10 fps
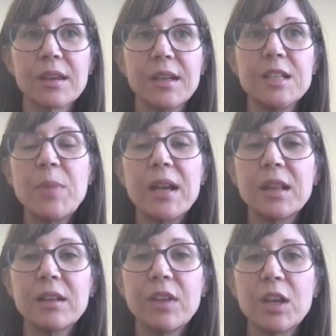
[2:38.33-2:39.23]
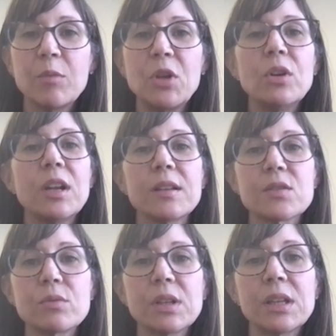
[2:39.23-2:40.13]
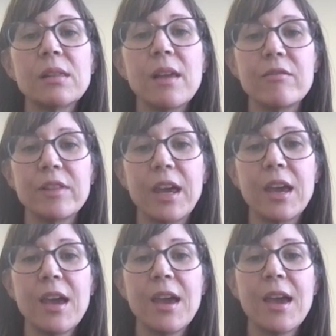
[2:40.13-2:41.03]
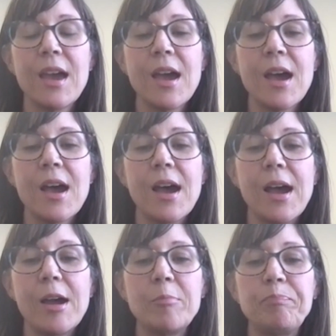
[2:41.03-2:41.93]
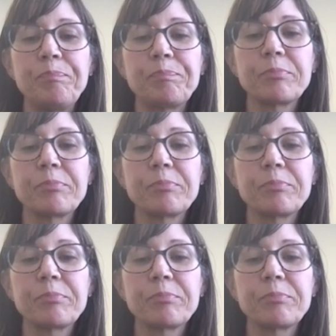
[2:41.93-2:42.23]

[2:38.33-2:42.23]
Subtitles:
independent living community. It's really lovely. Mm-hmm.